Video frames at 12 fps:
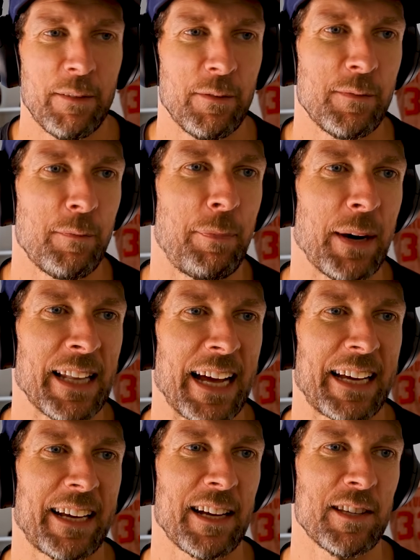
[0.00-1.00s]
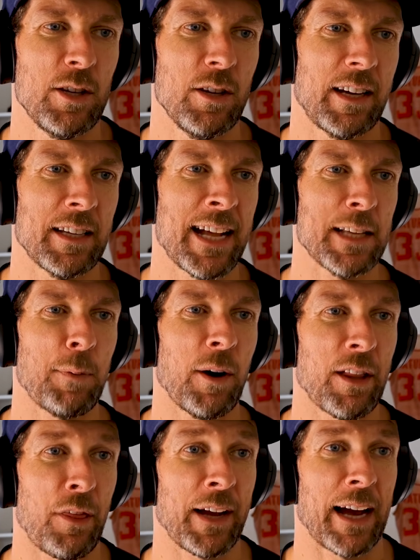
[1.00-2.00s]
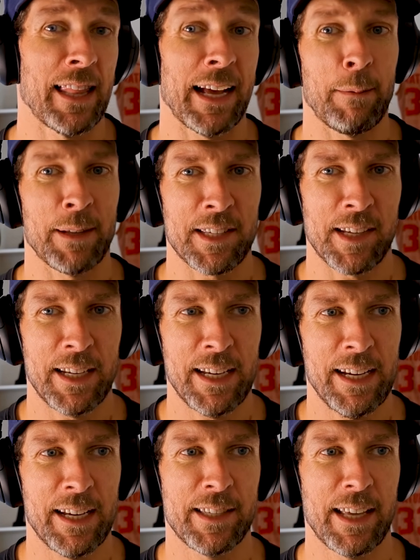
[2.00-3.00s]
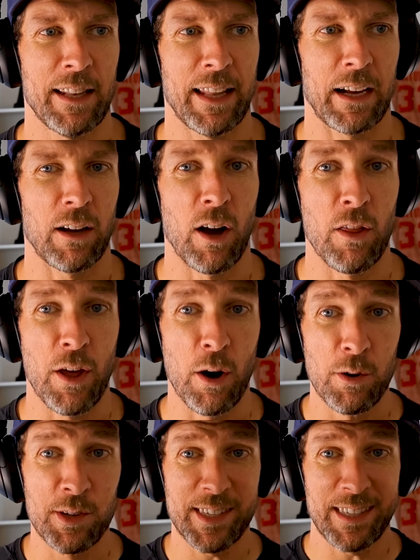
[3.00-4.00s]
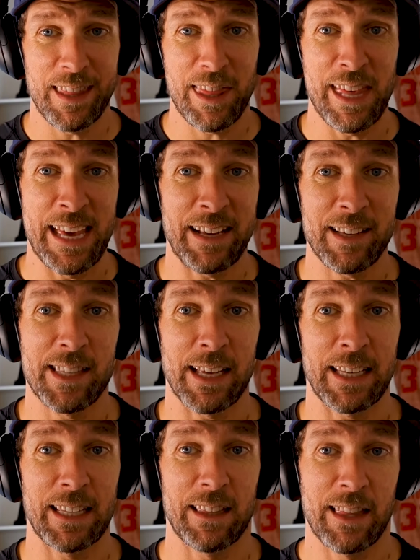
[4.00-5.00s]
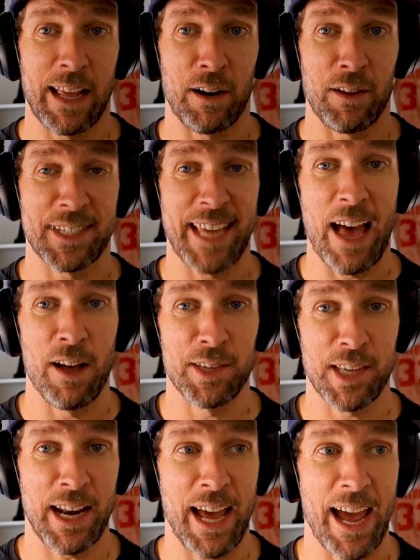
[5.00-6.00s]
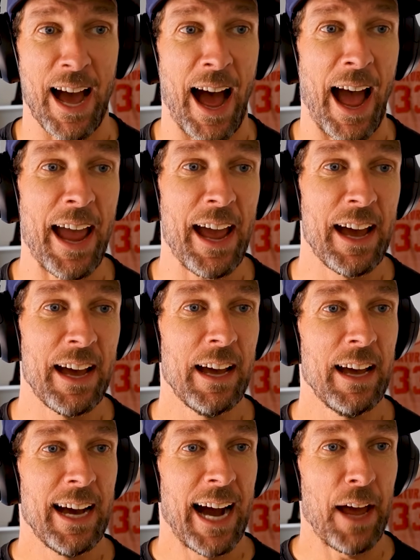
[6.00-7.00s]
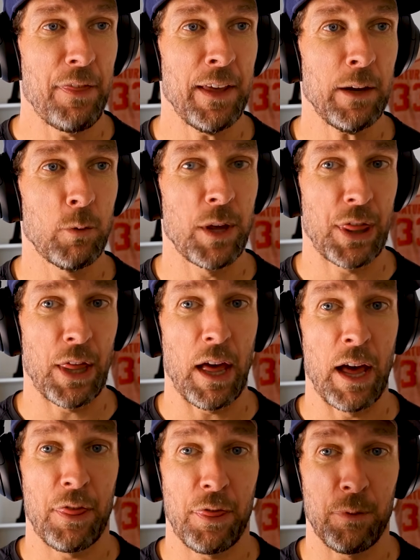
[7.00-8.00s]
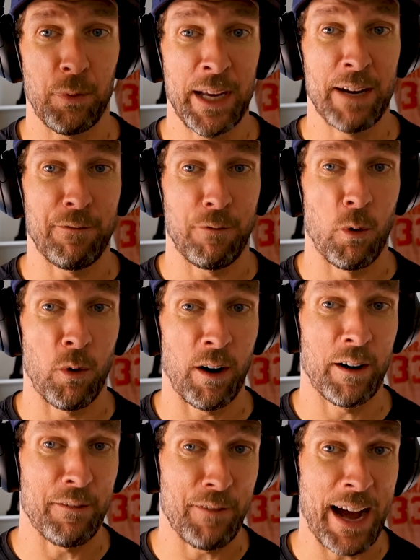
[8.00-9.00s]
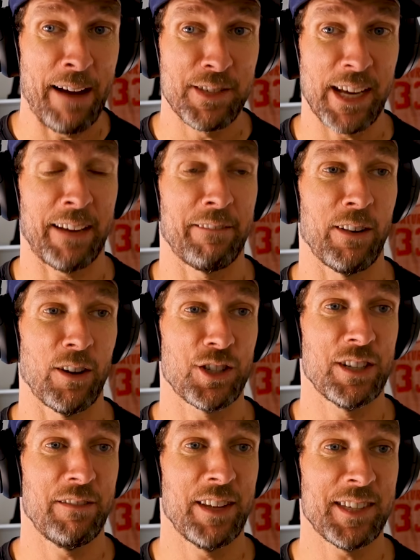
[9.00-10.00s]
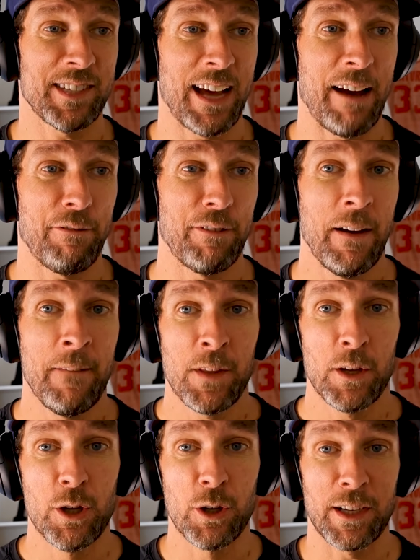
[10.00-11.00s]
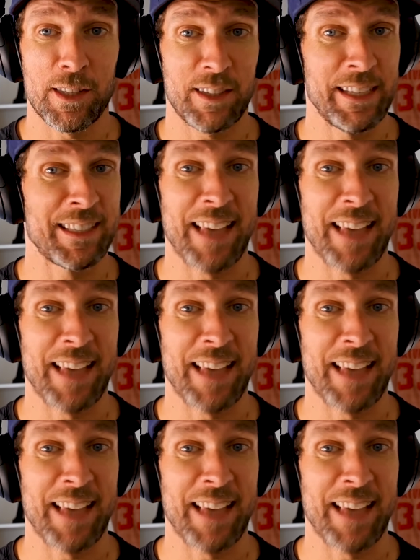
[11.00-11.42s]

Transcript: but like and that's part of the thing I like about this idea is that like those things that are the tells on AI. I think with a 3 to 4 to 5 second version of this stuff, you could